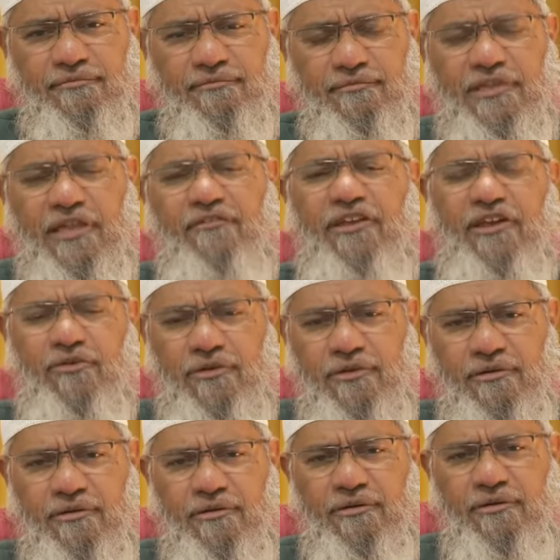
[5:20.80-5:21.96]
They're very good.
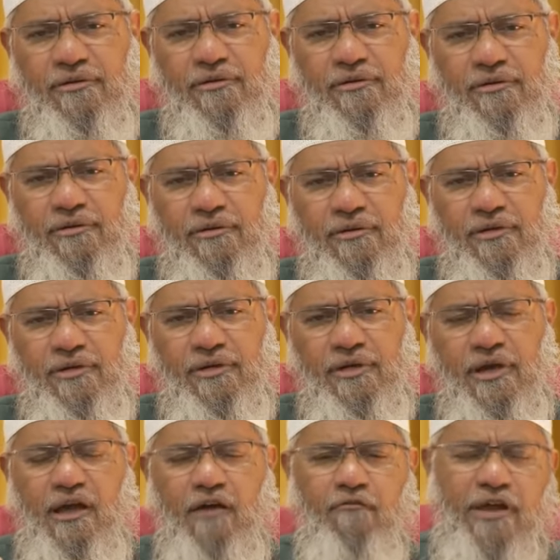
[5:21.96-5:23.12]

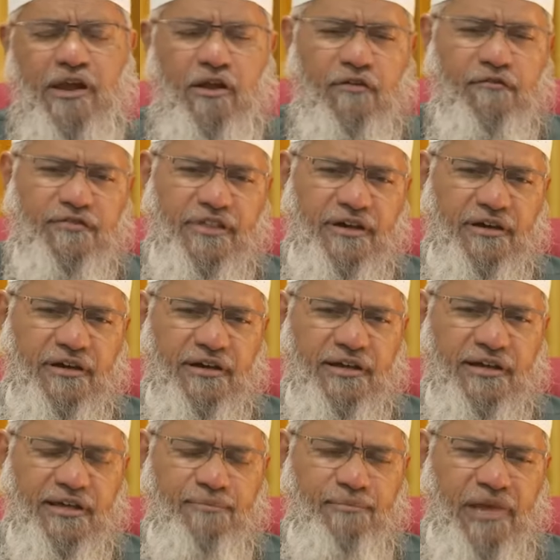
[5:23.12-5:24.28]
One of the
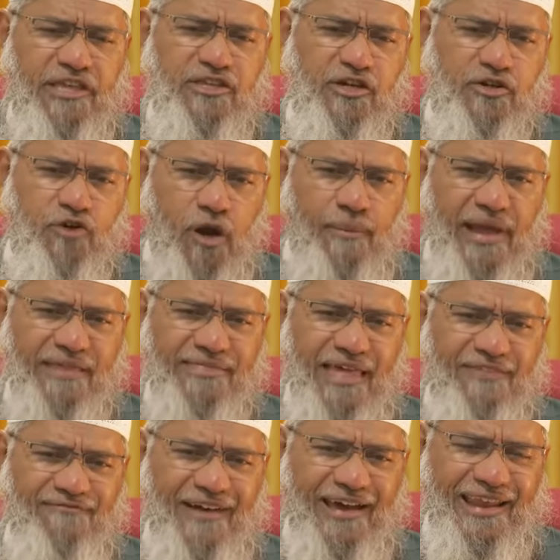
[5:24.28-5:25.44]
major drawbacks,
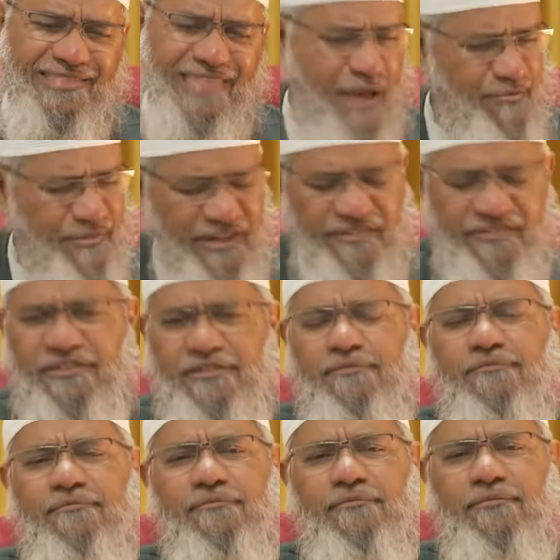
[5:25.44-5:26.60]
as far as I'm concerned,
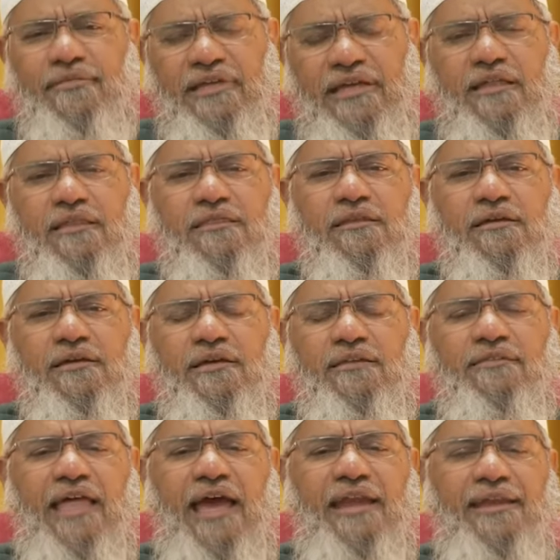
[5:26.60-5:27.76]
is
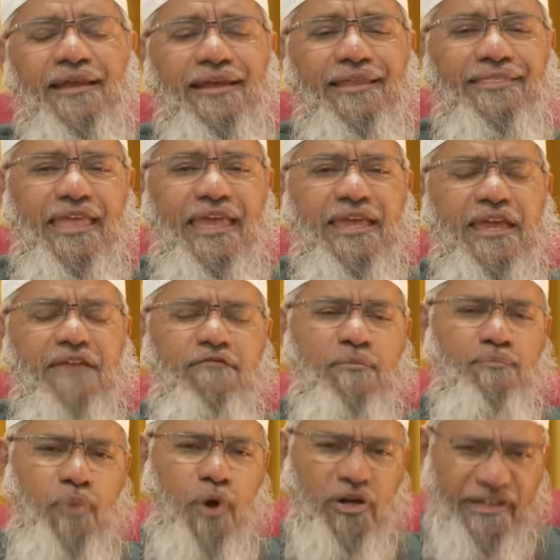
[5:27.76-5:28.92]
that they give
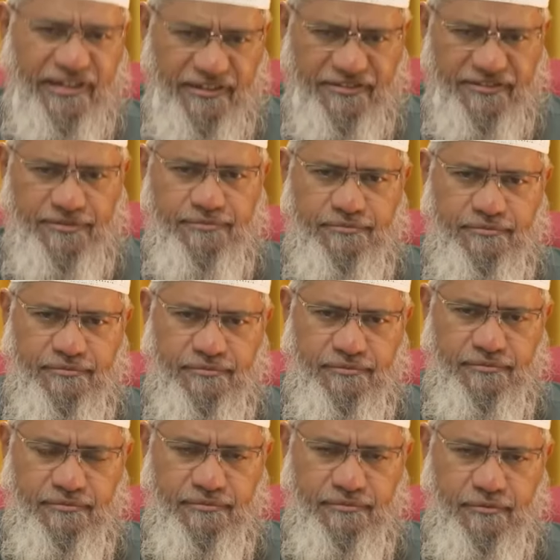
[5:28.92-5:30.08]
importance
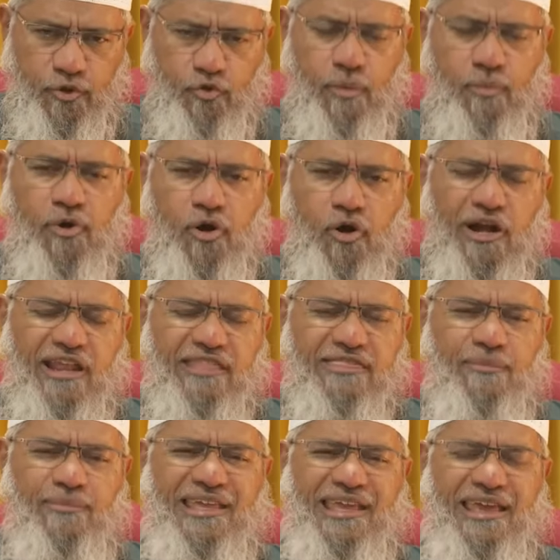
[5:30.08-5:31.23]
to a book called as
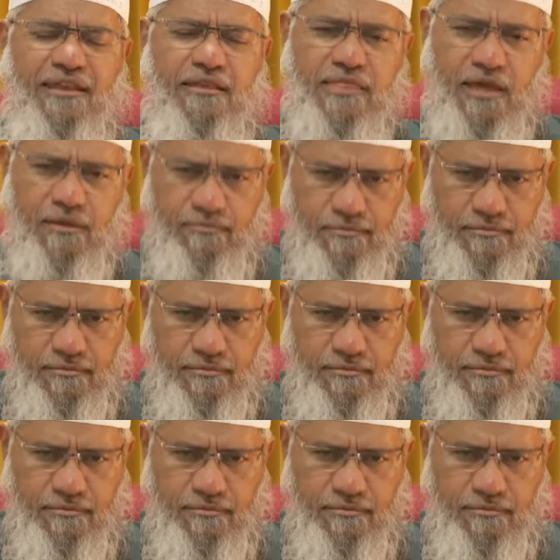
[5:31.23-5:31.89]
Tablighi Nisab.